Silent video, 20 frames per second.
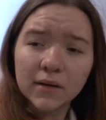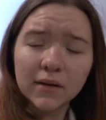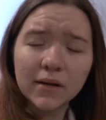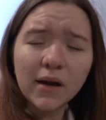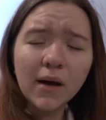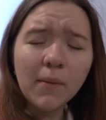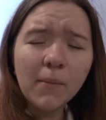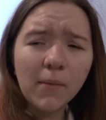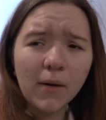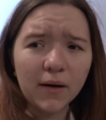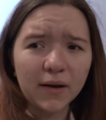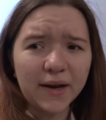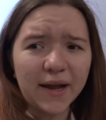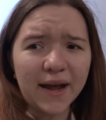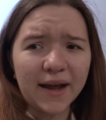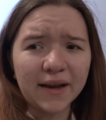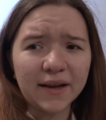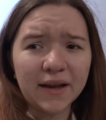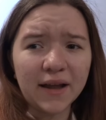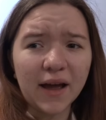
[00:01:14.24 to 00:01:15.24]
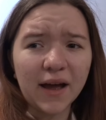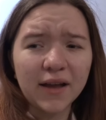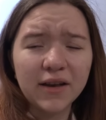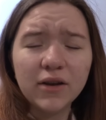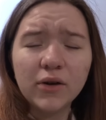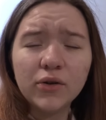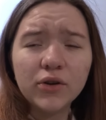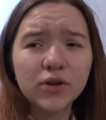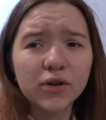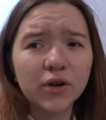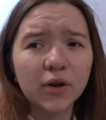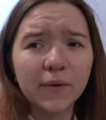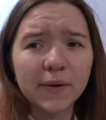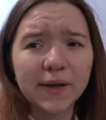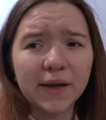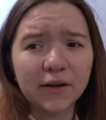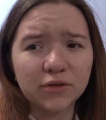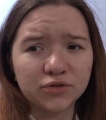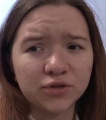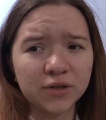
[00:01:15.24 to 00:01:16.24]
Come on, Addie. I know you're
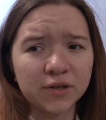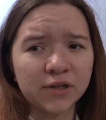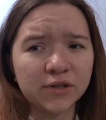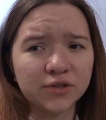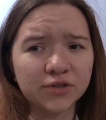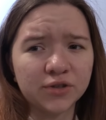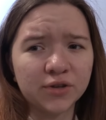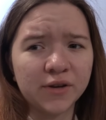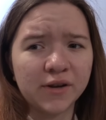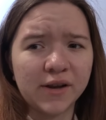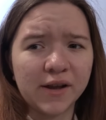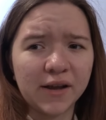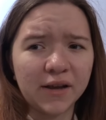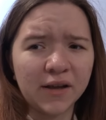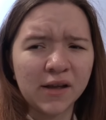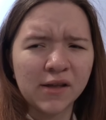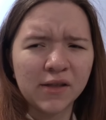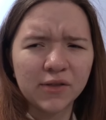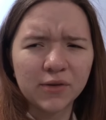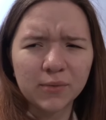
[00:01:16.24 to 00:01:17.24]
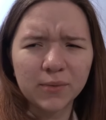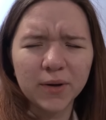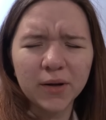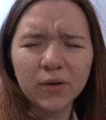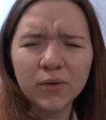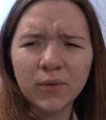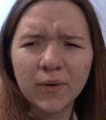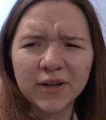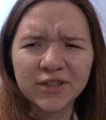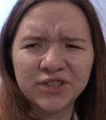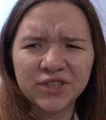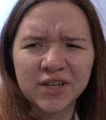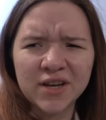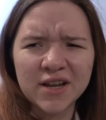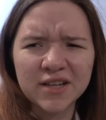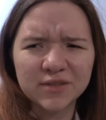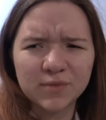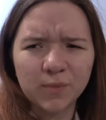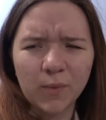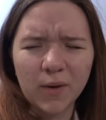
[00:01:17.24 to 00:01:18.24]
going out trick-or-treating. The real question
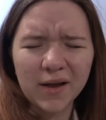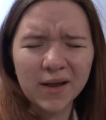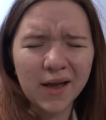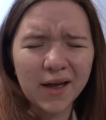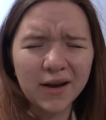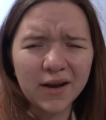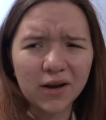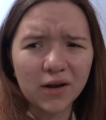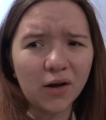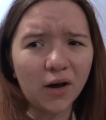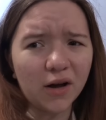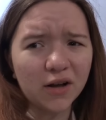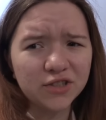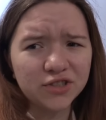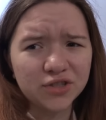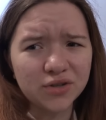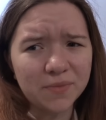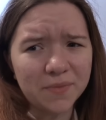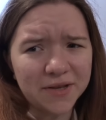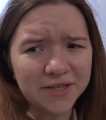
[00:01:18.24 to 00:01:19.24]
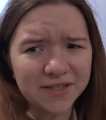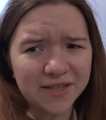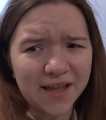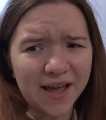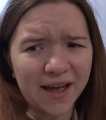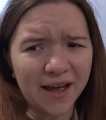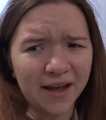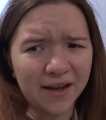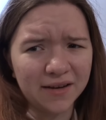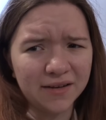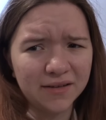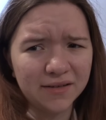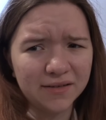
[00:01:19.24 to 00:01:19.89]
is, what kind of costume is that?